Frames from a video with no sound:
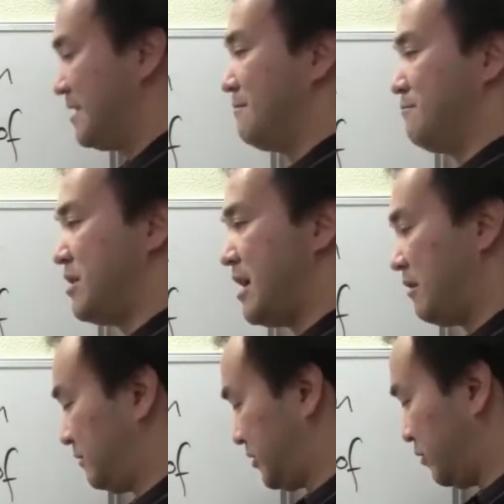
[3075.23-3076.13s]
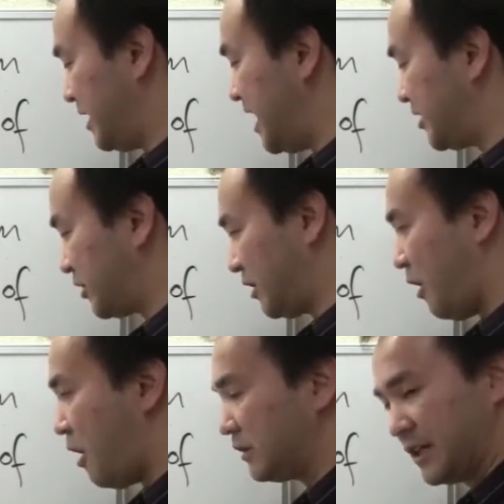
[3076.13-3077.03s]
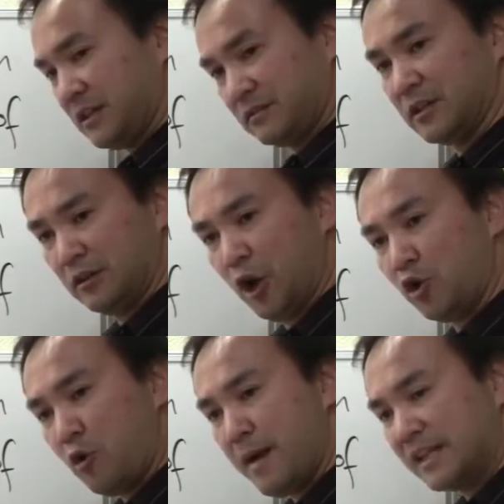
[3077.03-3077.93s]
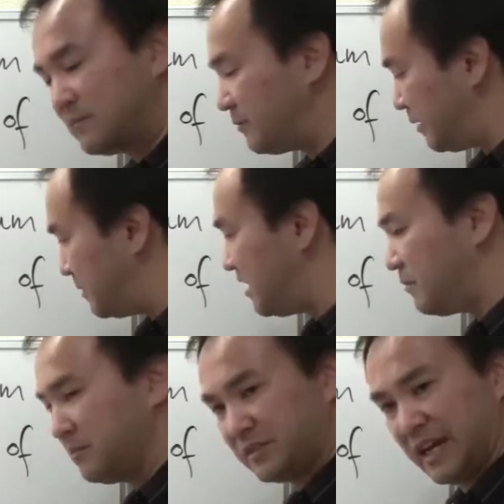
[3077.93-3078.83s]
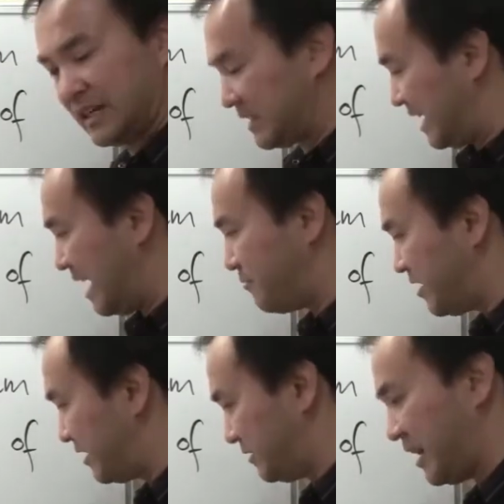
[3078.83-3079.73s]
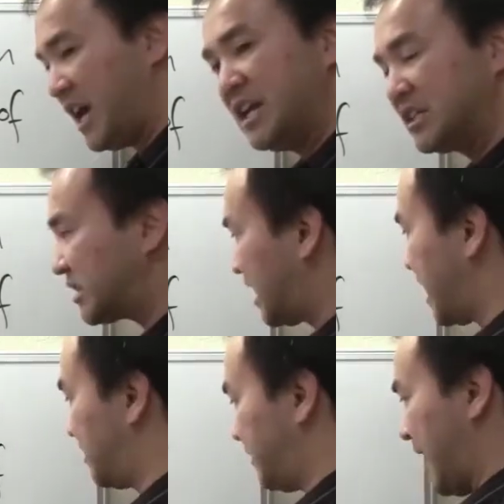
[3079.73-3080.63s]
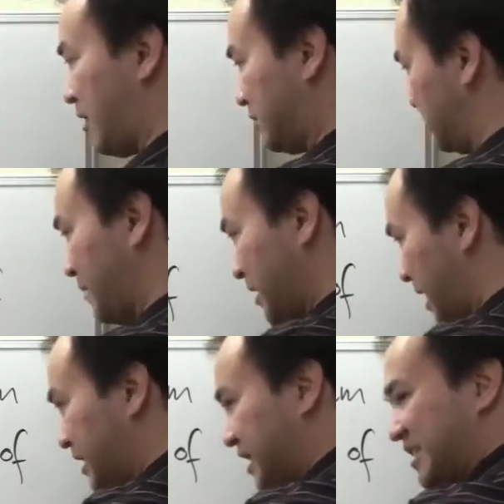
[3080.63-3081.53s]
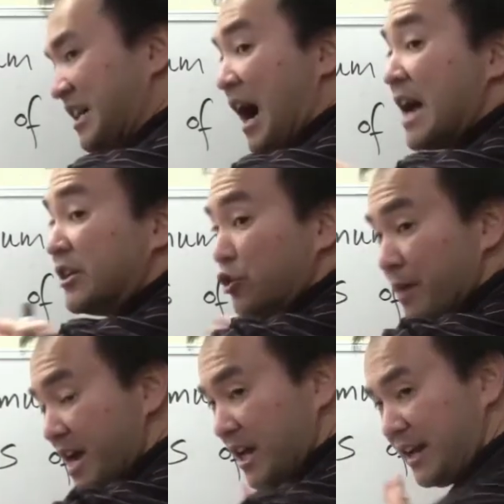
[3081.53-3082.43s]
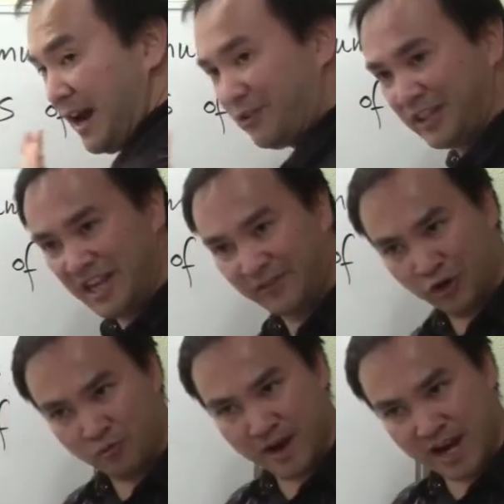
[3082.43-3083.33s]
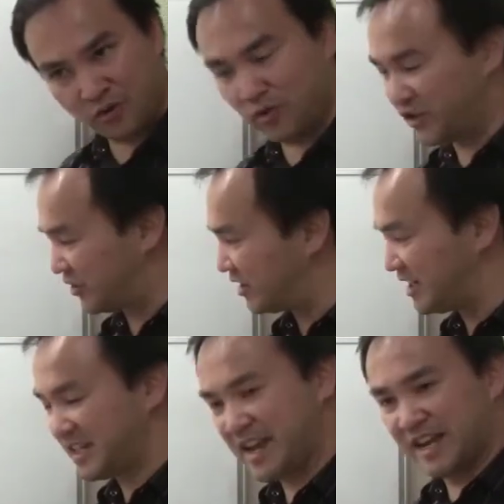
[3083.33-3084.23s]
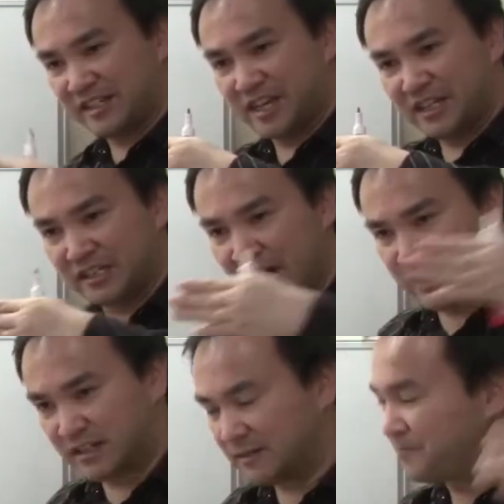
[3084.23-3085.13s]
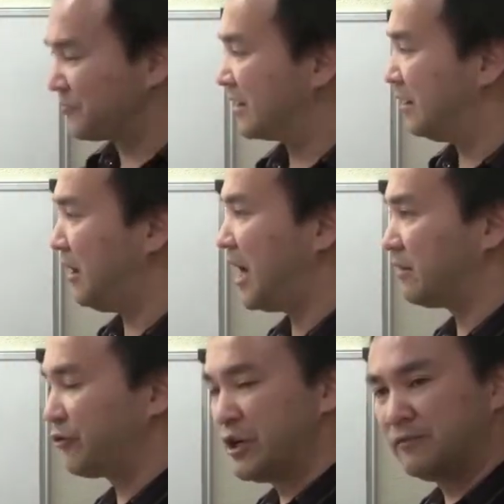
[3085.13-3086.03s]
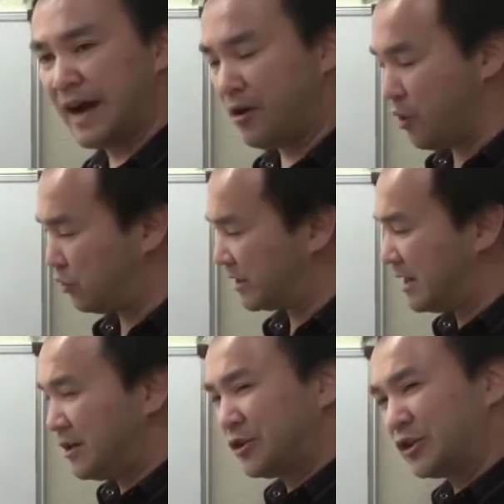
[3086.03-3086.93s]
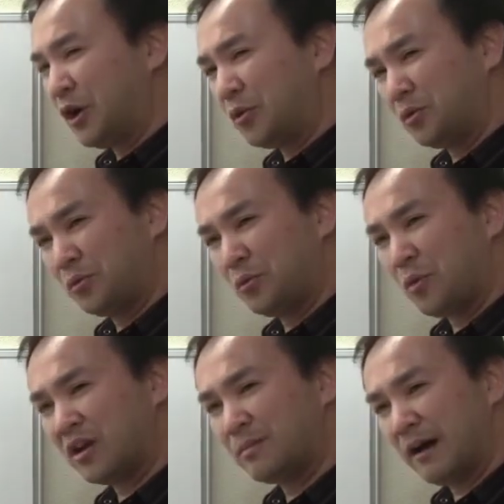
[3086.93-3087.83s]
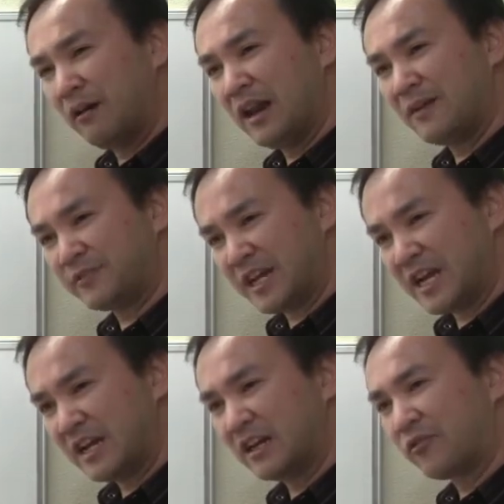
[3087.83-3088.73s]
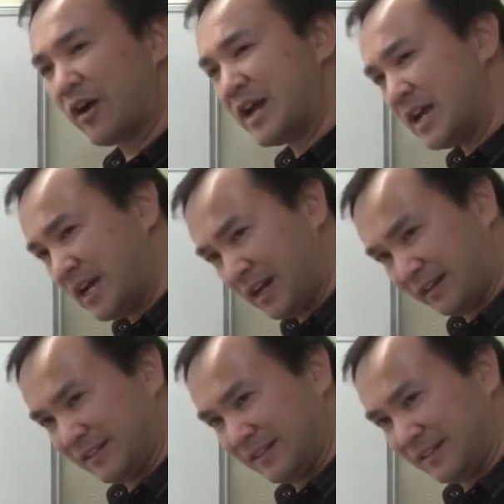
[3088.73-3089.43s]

But now, so these are all the local maximum and minimums that's happening inside of our, I mean, in the entire domain, in our given domain, which is in this case the entire line of real values. So what about left end and right end?